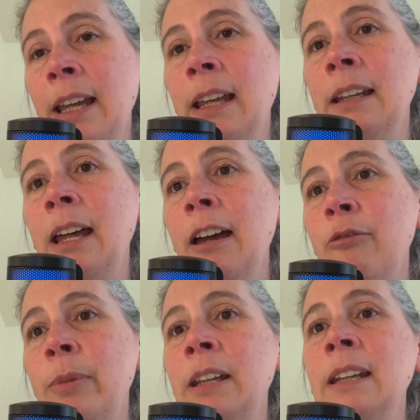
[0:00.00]
And
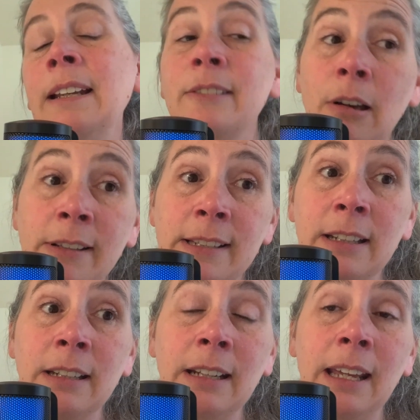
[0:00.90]
I've been
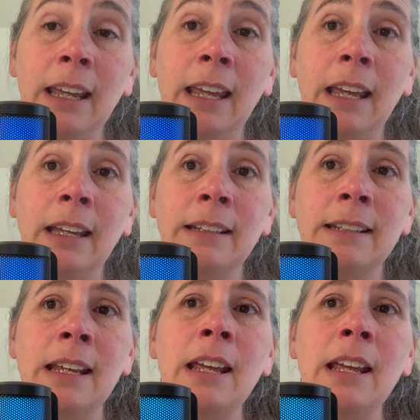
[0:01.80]
exhausted and